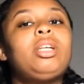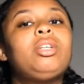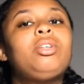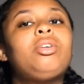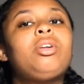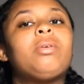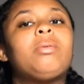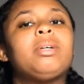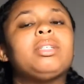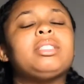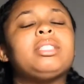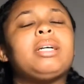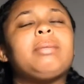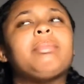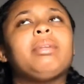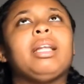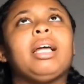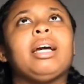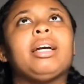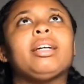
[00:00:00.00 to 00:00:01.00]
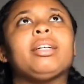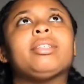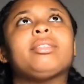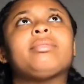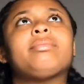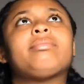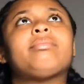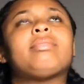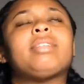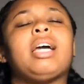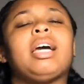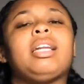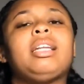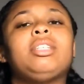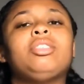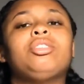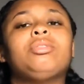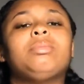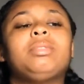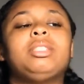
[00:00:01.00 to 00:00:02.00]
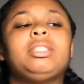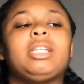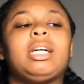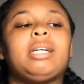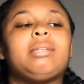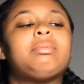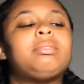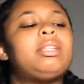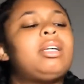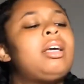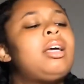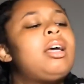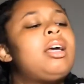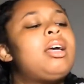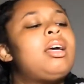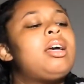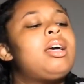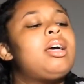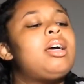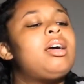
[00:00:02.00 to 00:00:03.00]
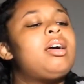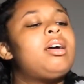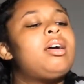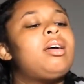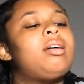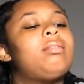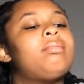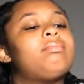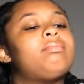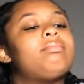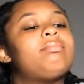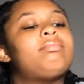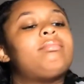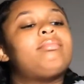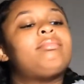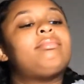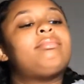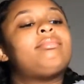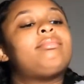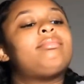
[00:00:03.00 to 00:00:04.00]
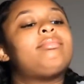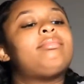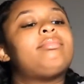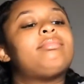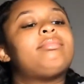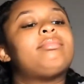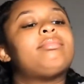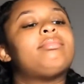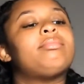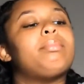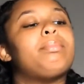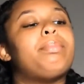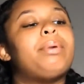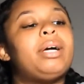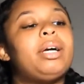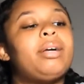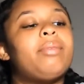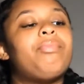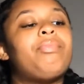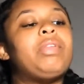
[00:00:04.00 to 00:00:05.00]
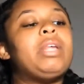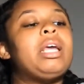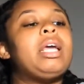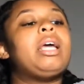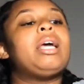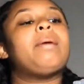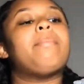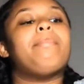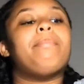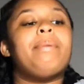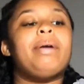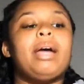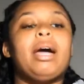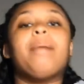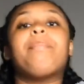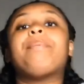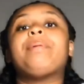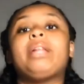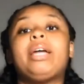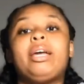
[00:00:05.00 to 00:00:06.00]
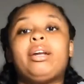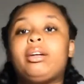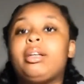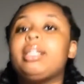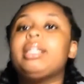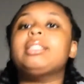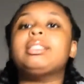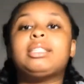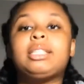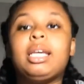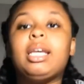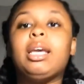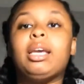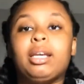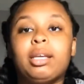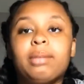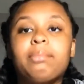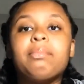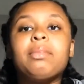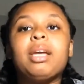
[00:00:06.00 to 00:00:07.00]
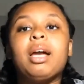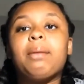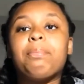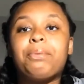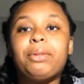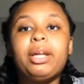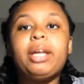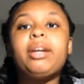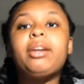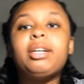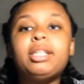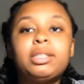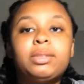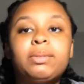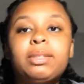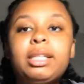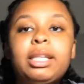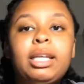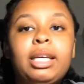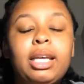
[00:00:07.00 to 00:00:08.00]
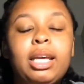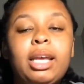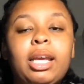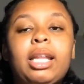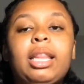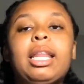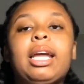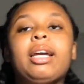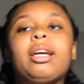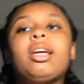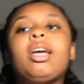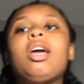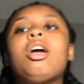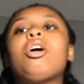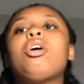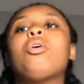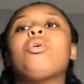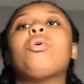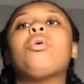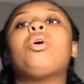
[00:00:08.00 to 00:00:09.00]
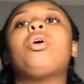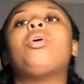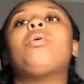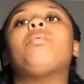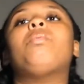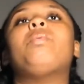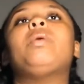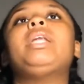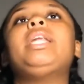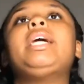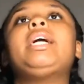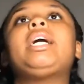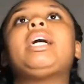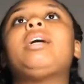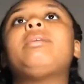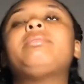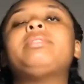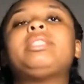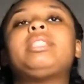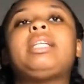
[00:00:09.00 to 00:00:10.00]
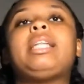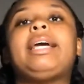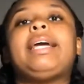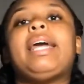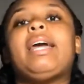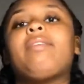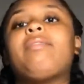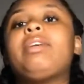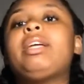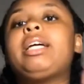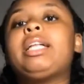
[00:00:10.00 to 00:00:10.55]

No, it was, I'm a liar. I did Jubilee jobs. But a planner is key. A planner is really key. Like when it comes to like every